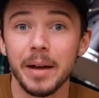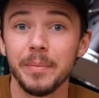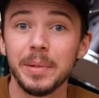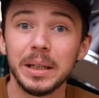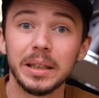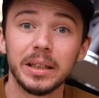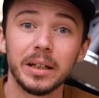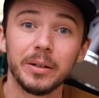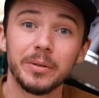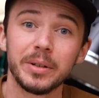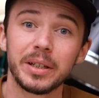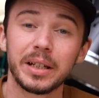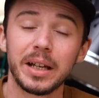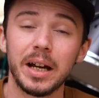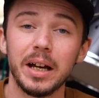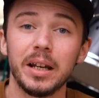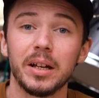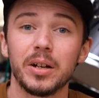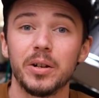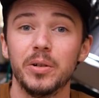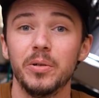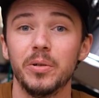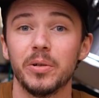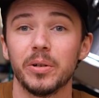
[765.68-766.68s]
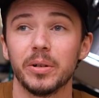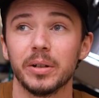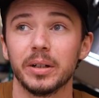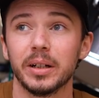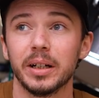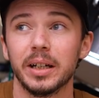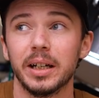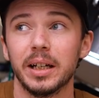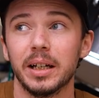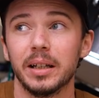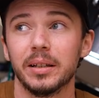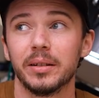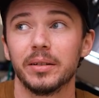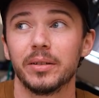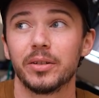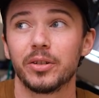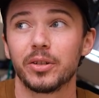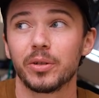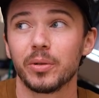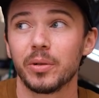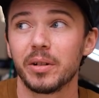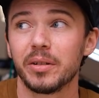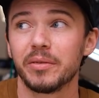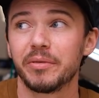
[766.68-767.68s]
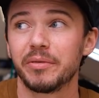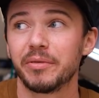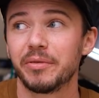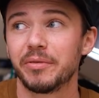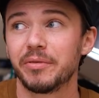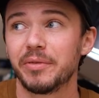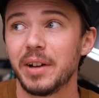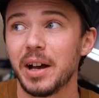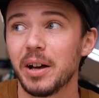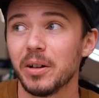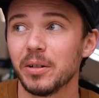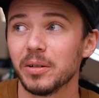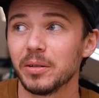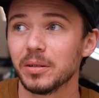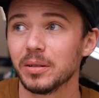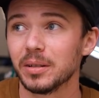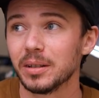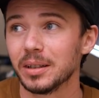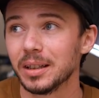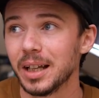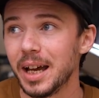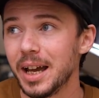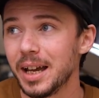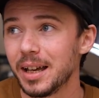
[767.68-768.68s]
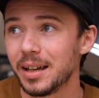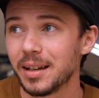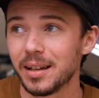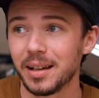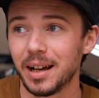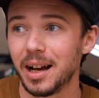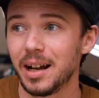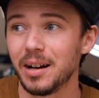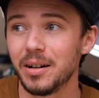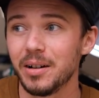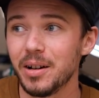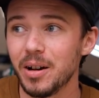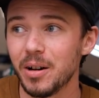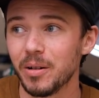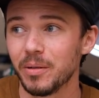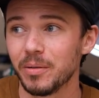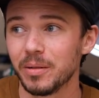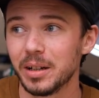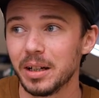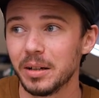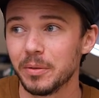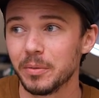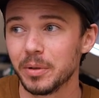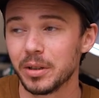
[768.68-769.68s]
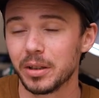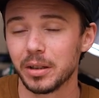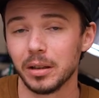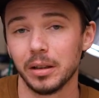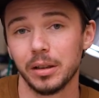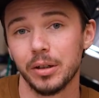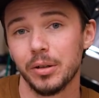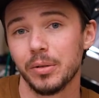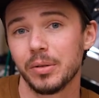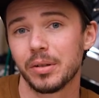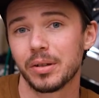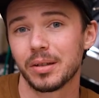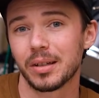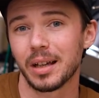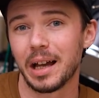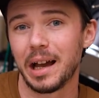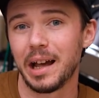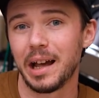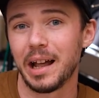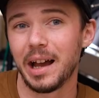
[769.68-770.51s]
I mean, that was kind of cool. It sort of felt like, I don't know, it was loose.